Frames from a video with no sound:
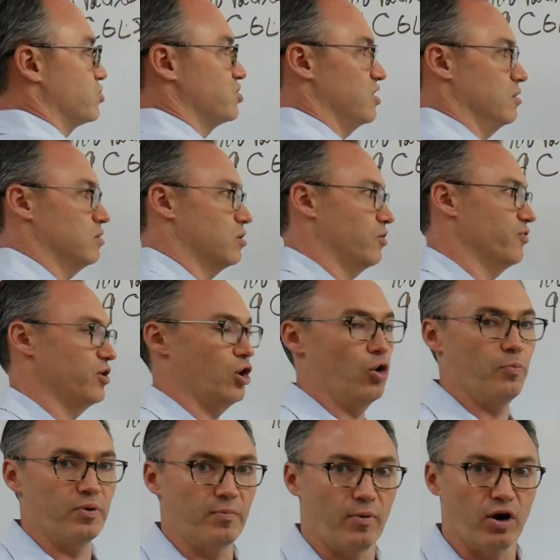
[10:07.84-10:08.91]
sell it on the
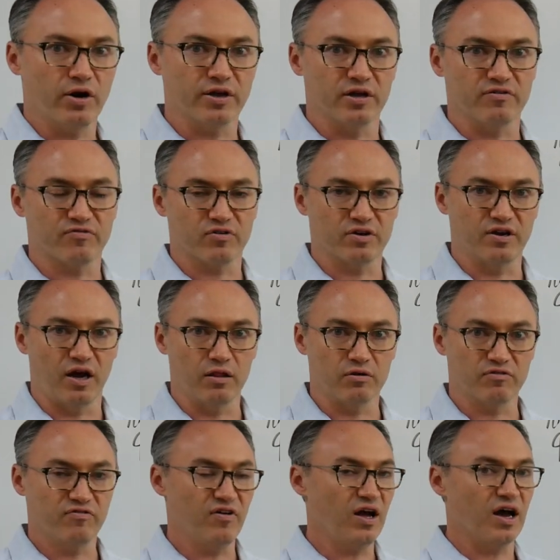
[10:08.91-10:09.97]
open market for
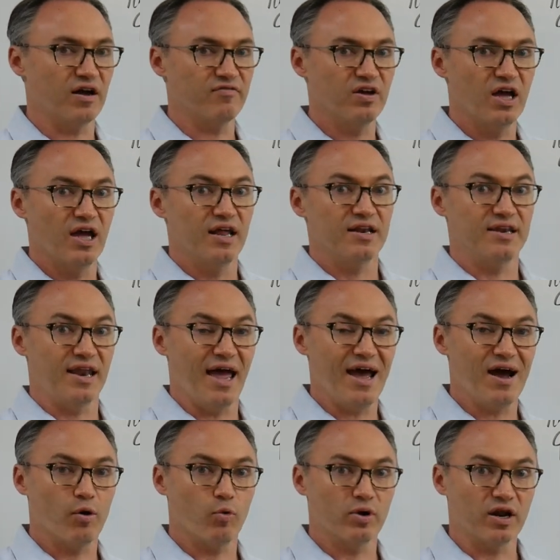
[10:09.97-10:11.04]
$1.05.
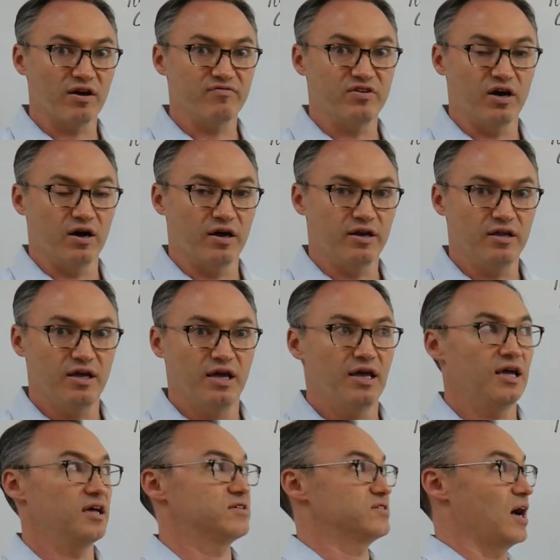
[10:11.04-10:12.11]
Now what I've done
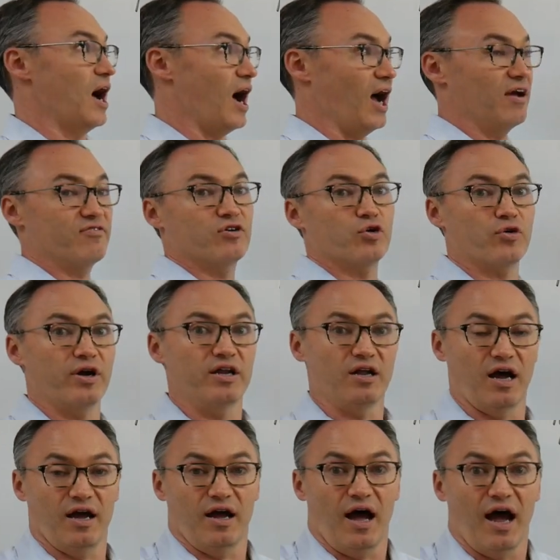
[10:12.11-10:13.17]
is I've
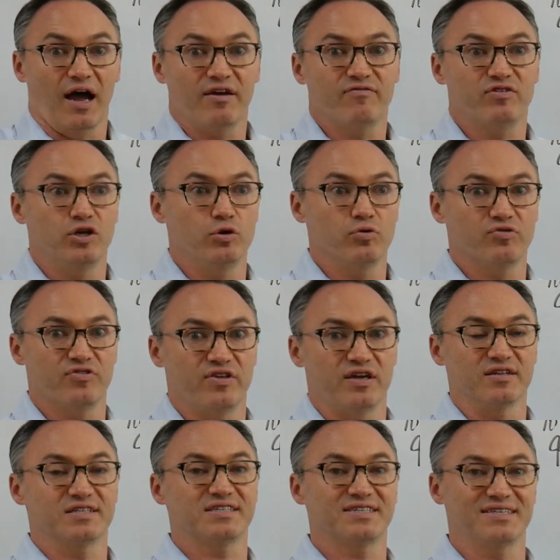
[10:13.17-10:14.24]
used the
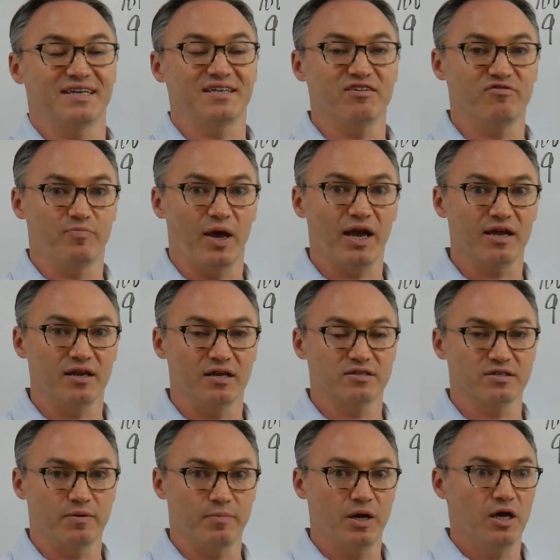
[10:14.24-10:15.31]
incentive
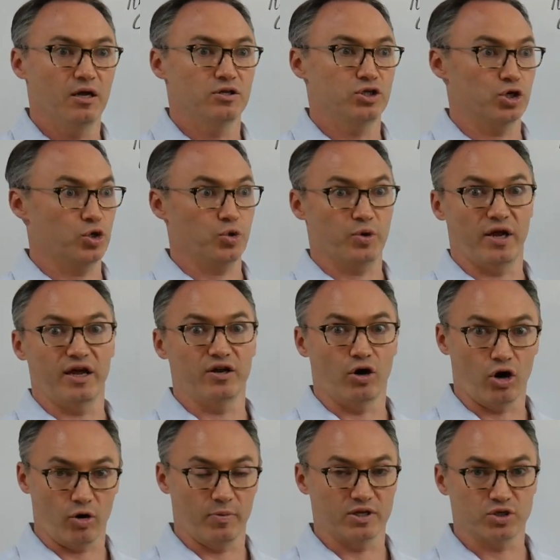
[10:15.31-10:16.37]
mechanism to create
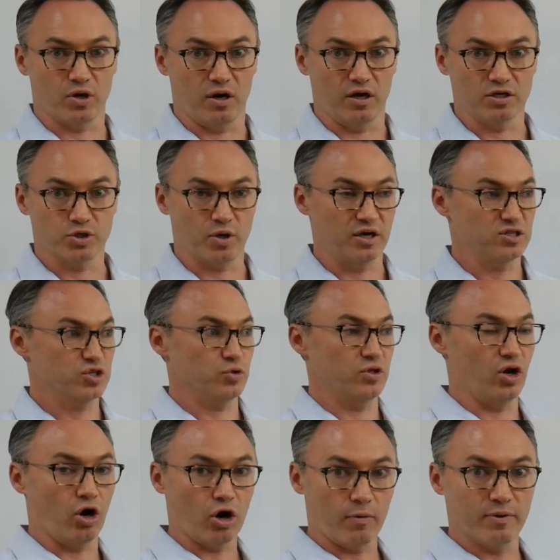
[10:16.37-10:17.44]
arbitrage, right? So
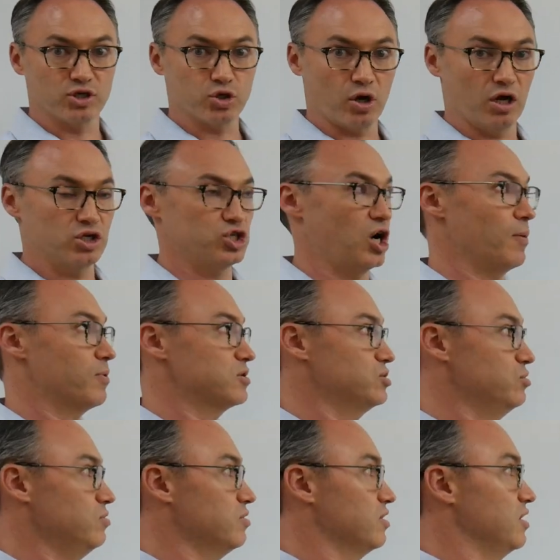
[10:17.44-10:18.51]
the arbitrage
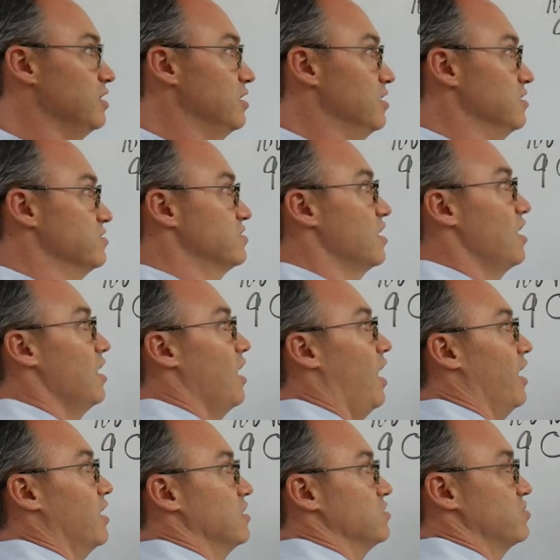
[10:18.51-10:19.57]
opportunity is
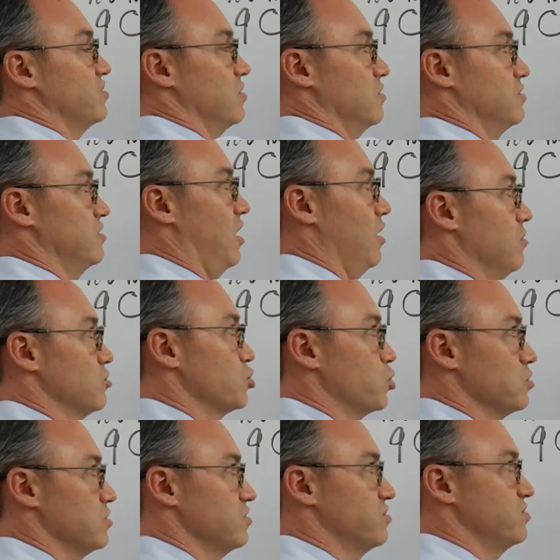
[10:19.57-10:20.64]
I can sell $1
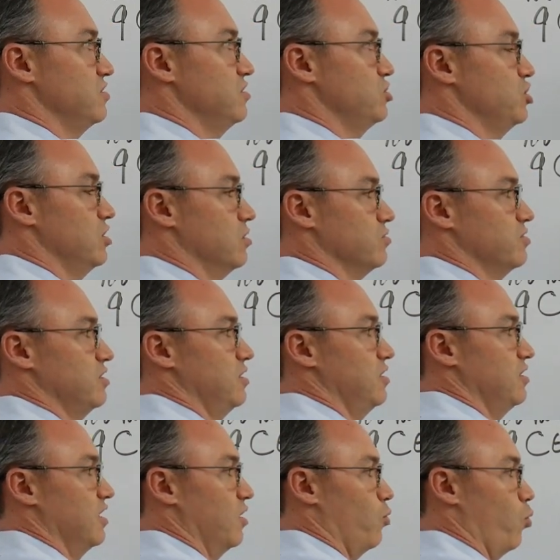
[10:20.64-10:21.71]
worth of
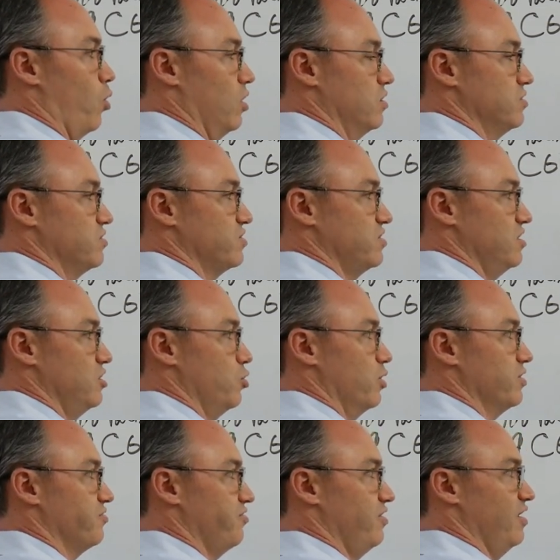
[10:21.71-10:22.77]
CGLD, get one
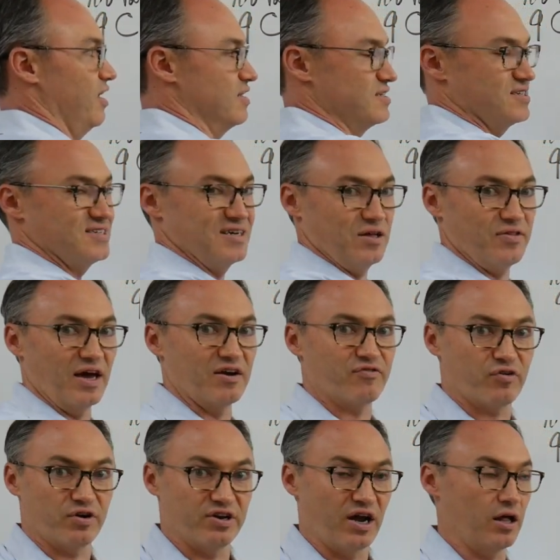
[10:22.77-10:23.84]
CUSD, and sell that
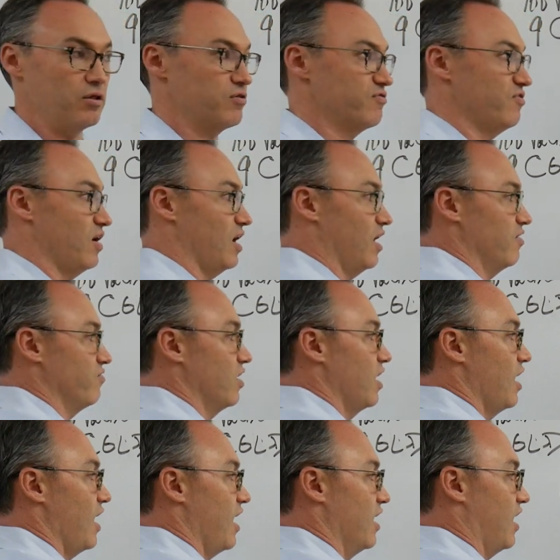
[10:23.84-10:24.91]
for $1.05,
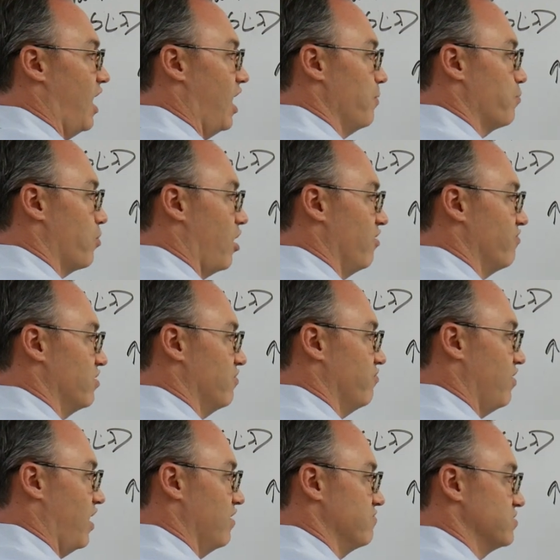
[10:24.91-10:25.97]
and I profit
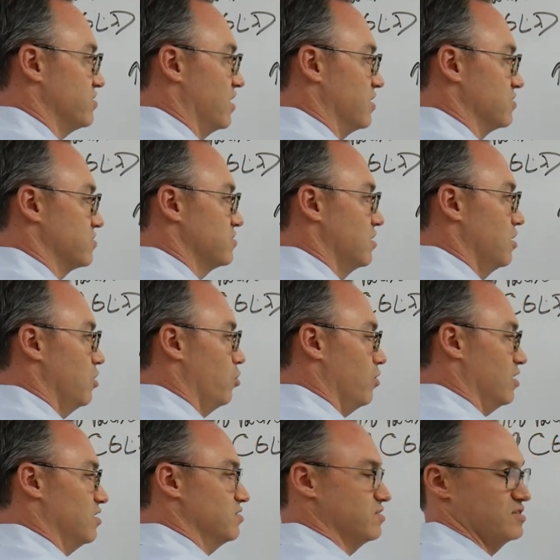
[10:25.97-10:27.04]
5 cents.
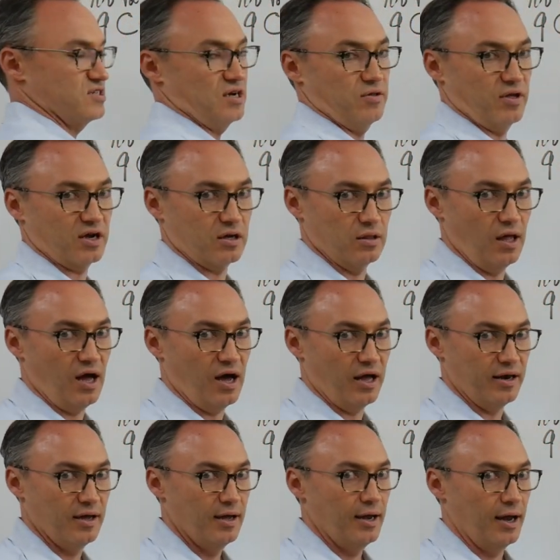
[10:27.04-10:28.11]
Well, that doesn't sound like a
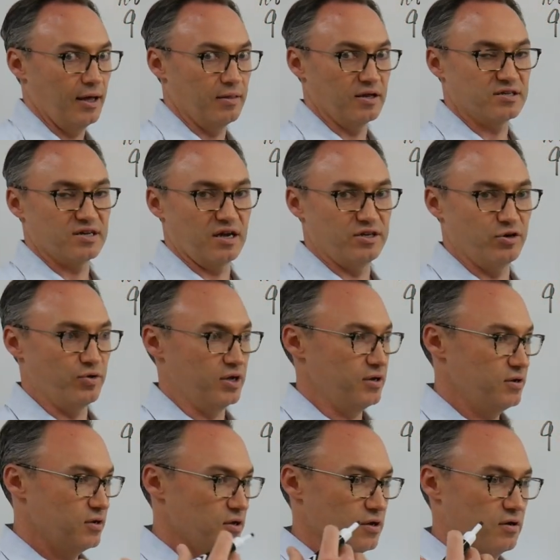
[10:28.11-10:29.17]
lot unless I do
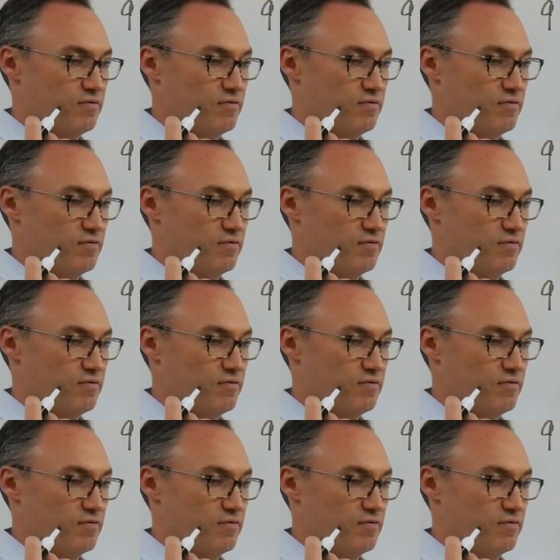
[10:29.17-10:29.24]
it,